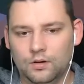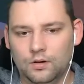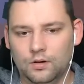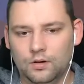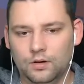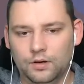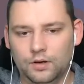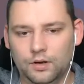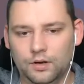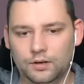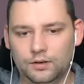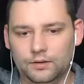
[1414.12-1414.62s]

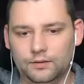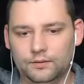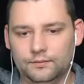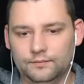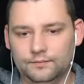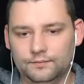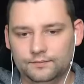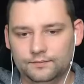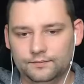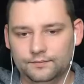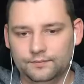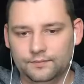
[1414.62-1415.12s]
Hut hut.
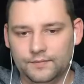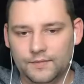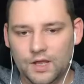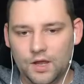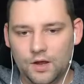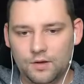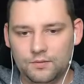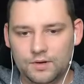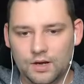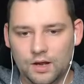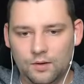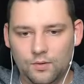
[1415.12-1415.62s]

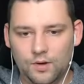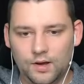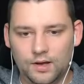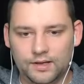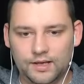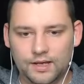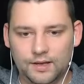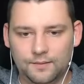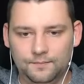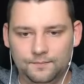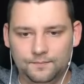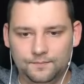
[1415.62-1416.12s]
No, not
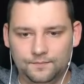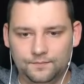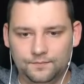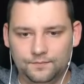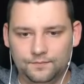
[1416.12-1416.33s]
working.